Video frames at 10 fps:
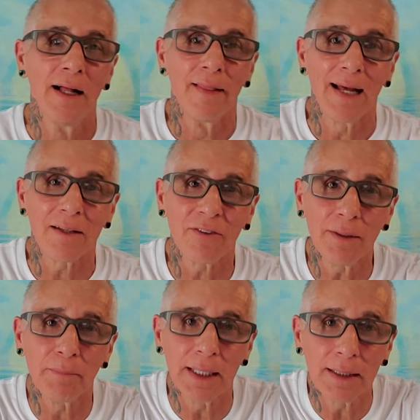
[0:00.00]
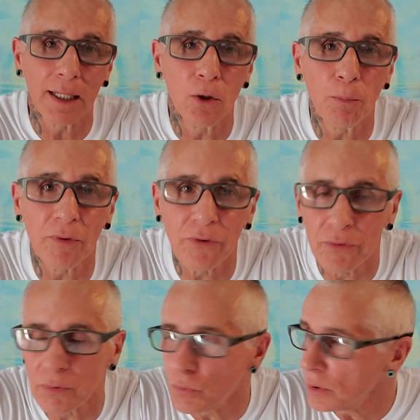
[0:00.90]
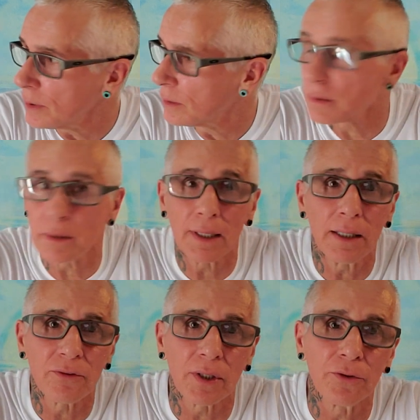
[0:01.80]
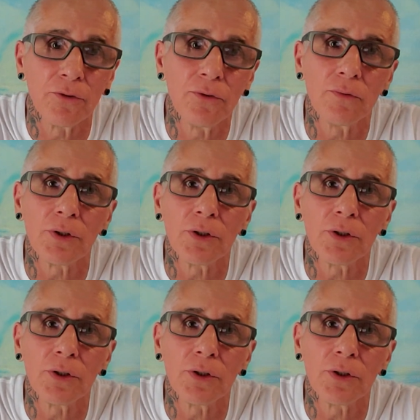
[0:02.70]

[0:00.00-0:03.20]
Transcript: That's it, man. I hope this is really the last I do.